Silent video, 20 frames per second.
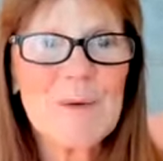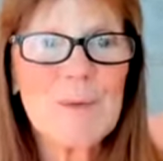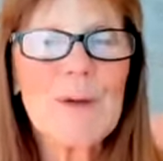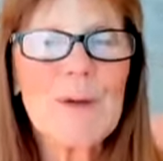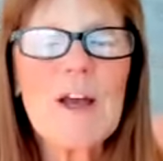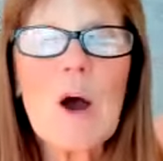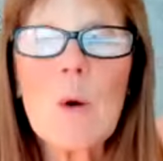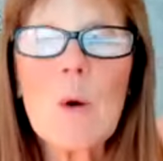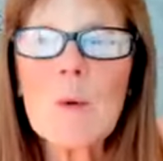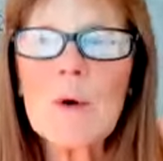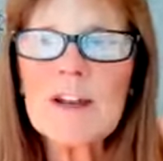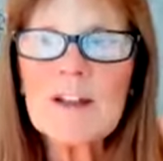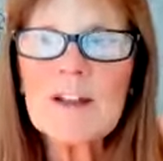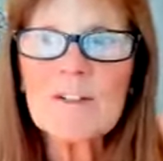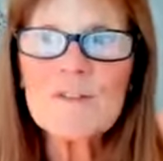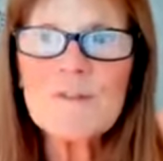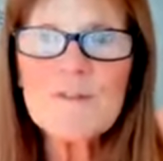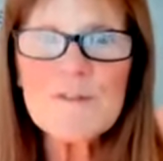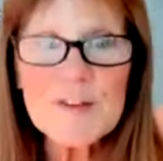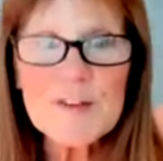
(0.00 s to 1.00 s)
We all want
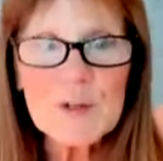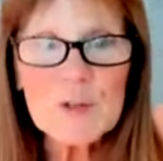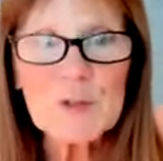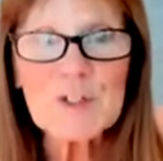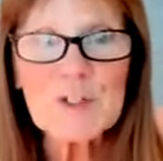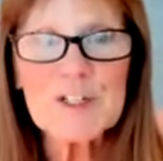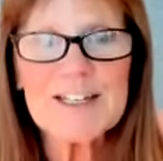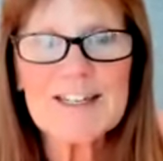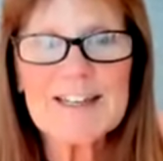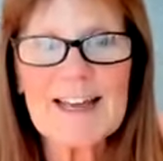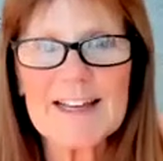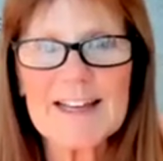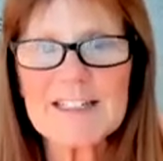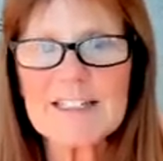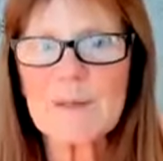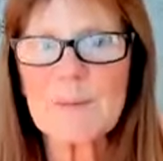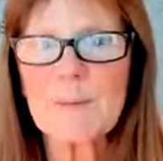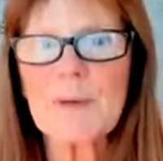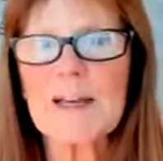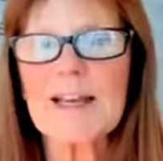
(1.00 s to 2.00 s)
to feel
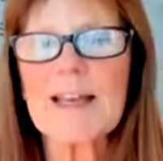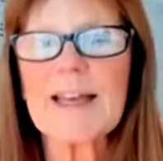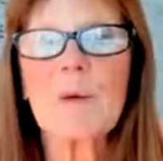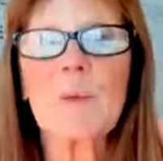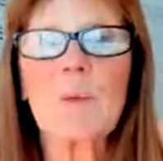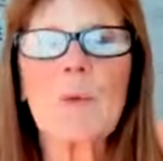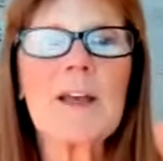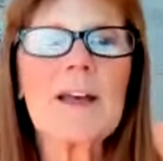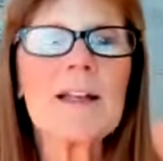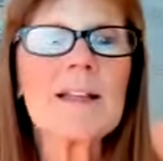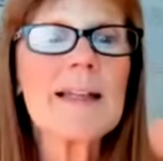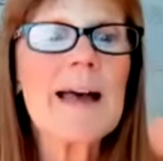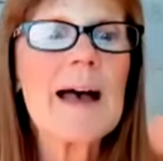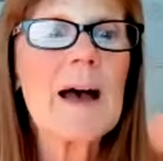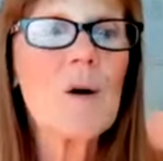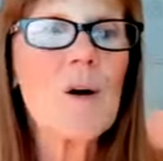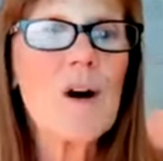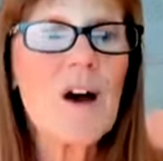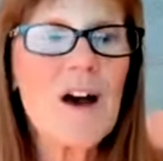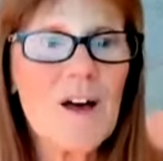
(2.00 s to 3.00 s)
connected, but can we
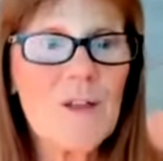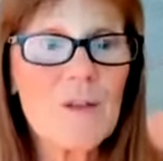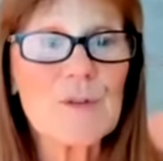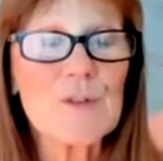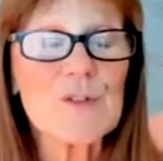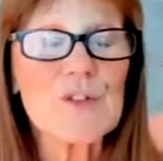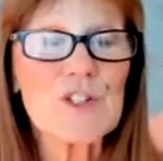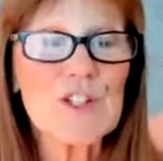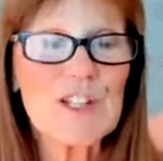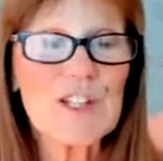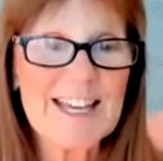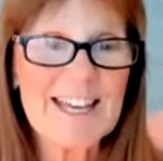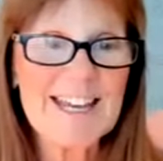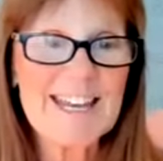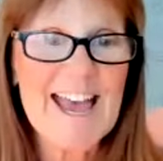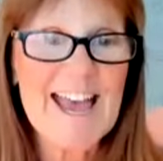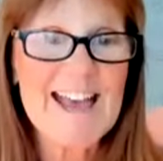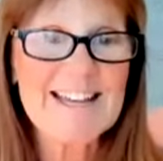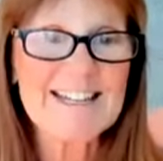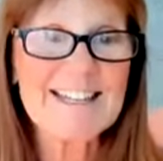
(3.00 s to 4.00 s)
allow others to
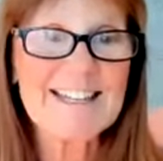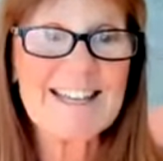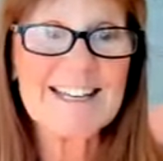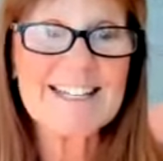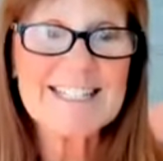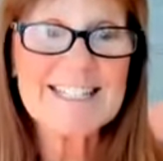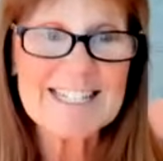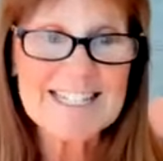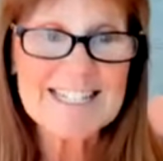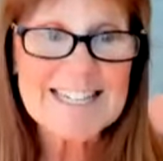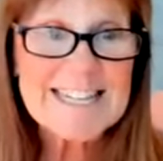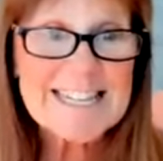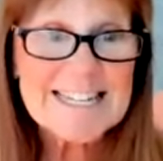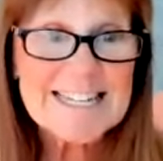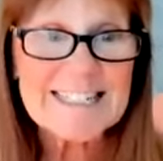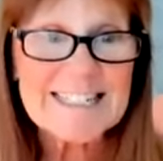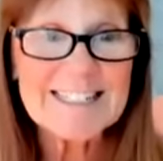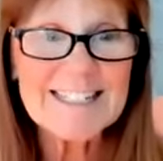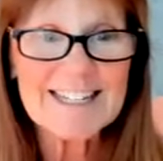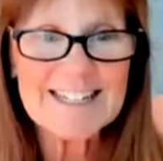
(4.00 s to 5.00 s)
connect? That's a
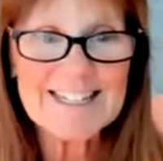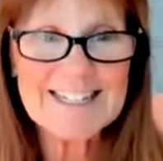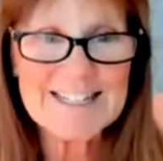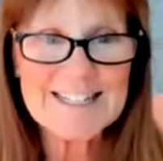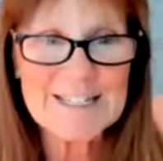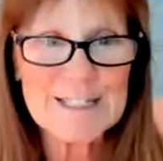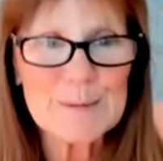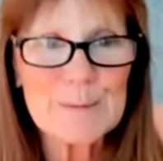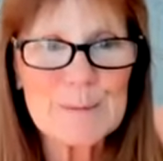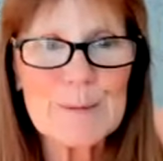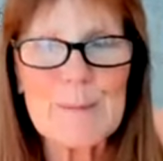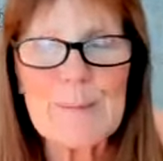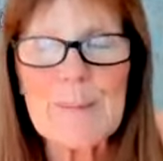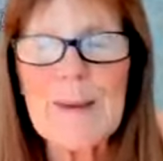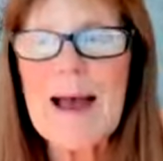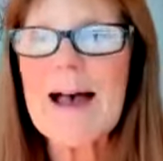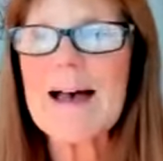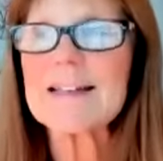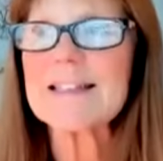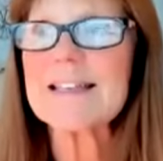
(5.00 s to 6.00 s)
need that needs to be
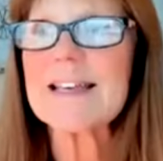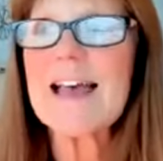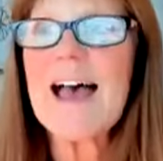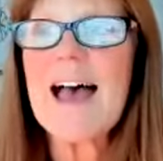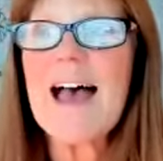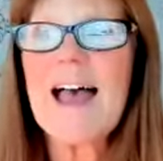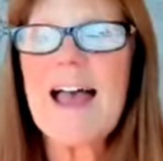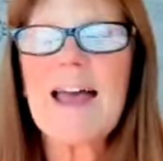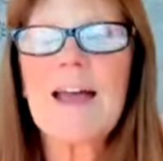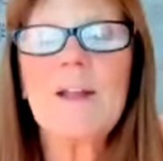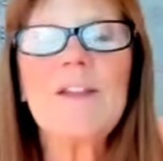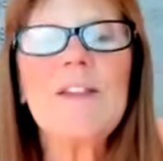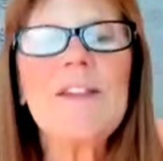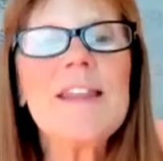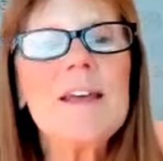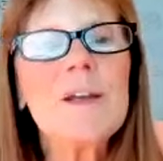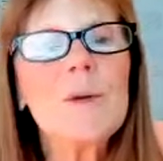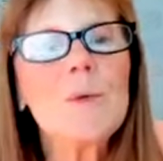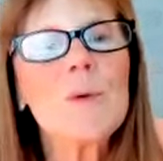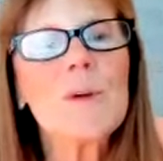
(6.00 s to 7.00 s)
met. And
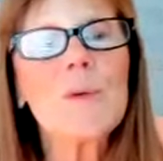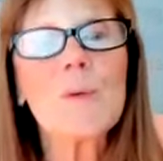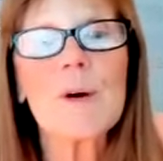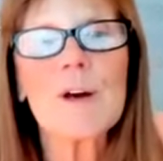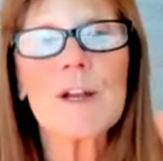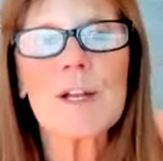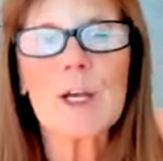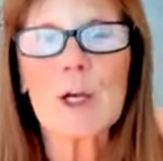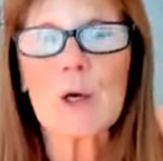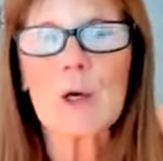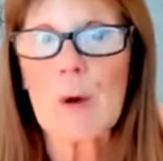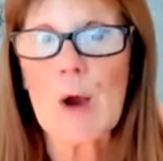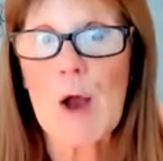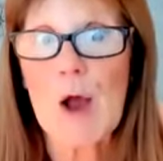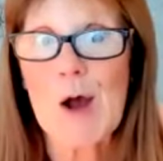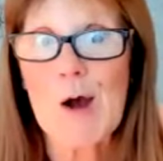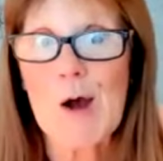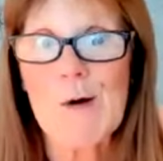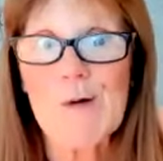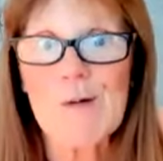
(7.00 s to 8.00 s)
then we want to
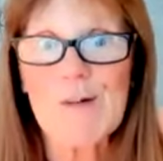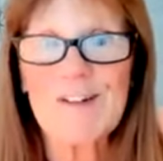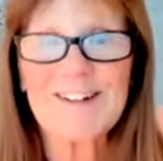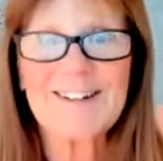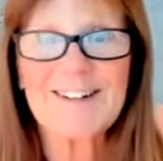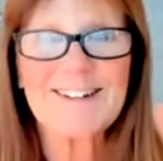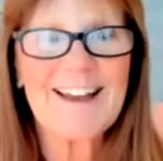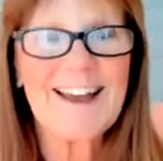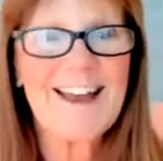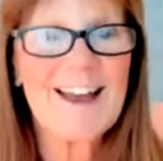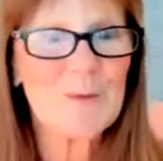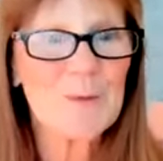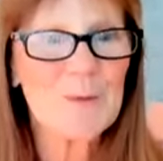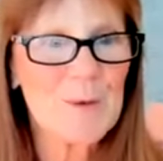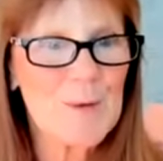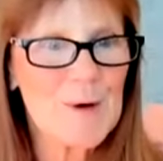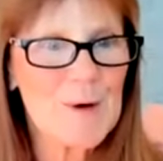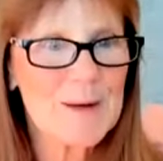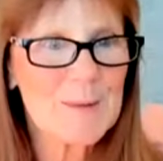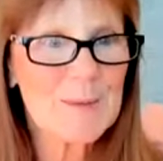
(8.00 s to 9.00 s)
grow, and we
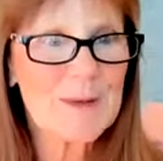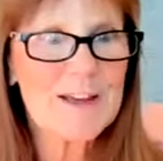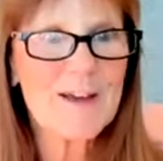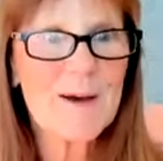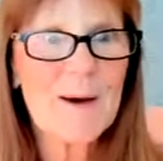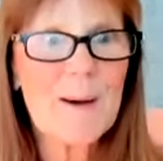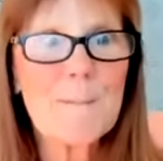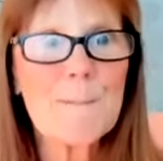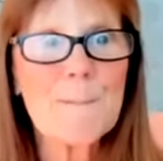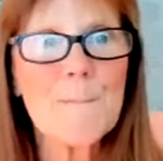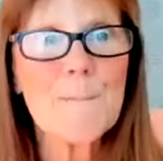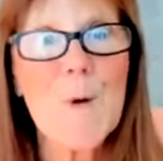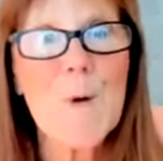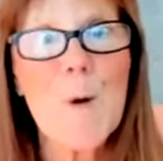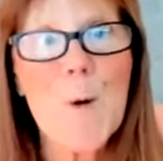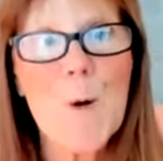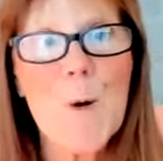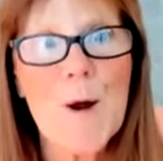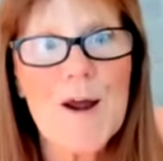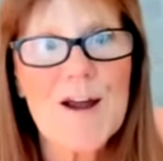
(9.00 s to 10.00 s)
want to become
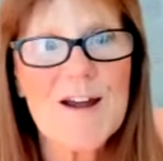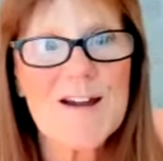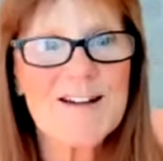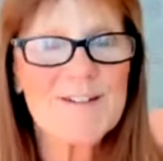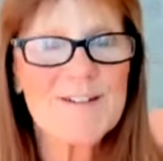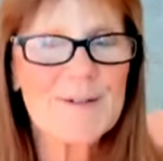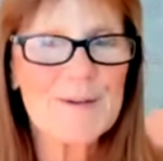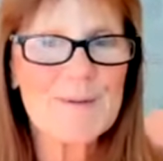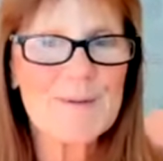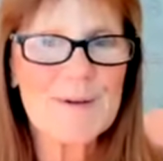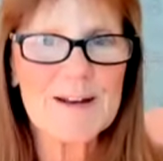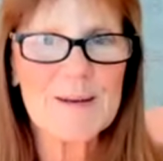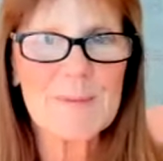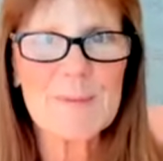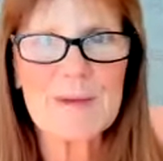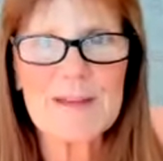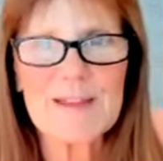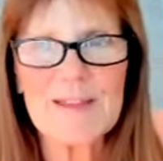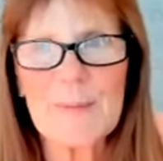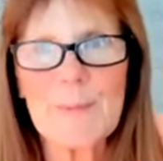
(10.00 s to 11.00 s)
more. We want to
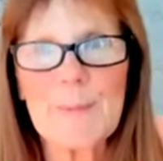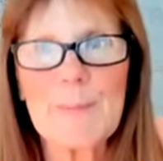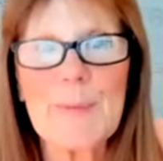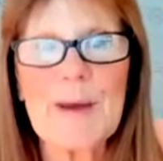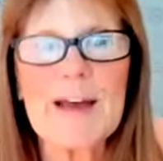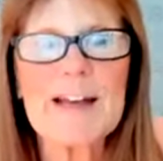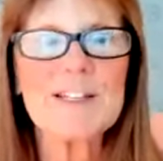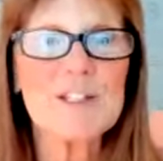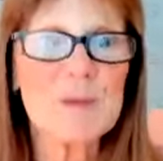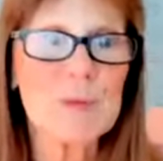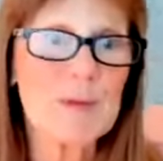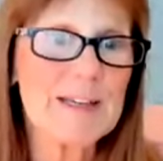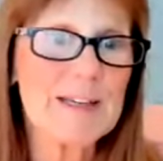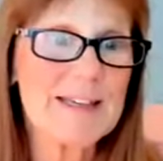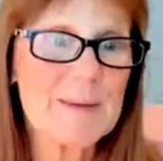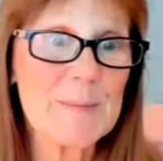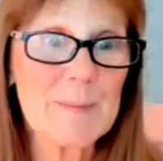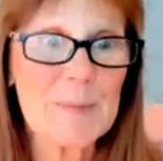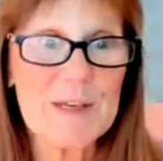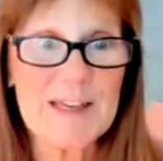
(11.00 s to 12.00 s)
be the best we
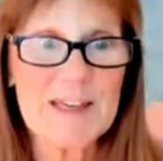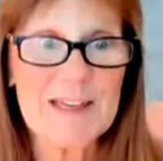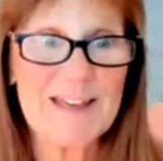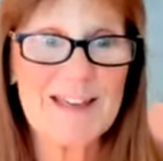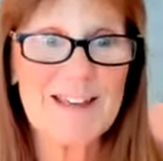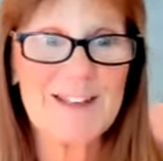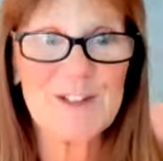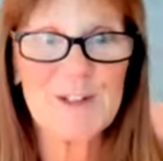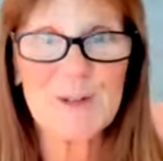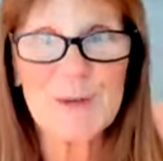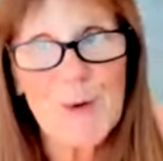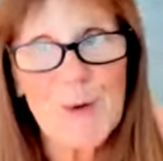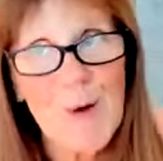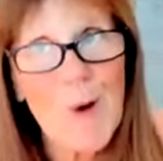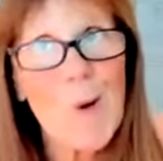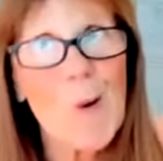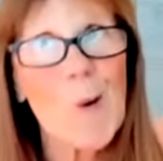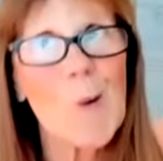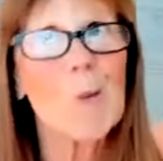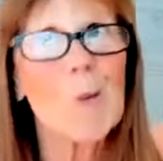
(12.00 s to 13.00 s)
can be, do
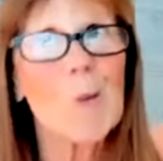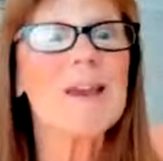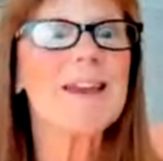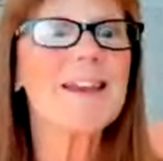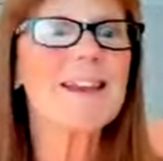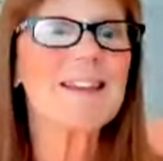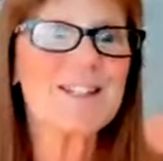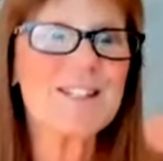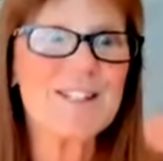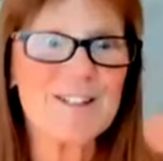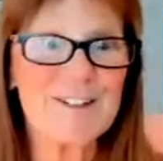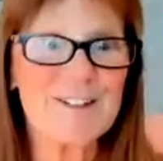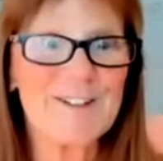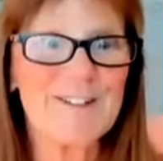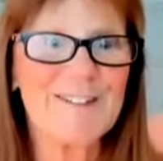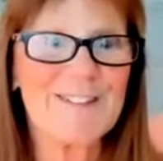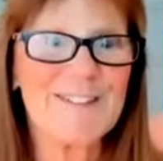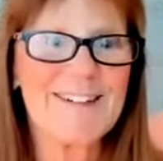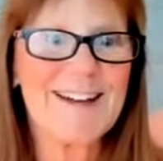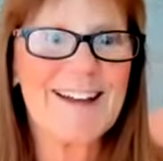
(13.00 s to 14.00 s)
all we can
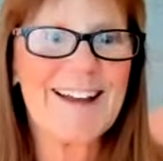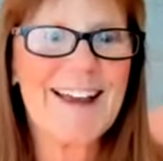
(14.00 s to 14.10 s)
do.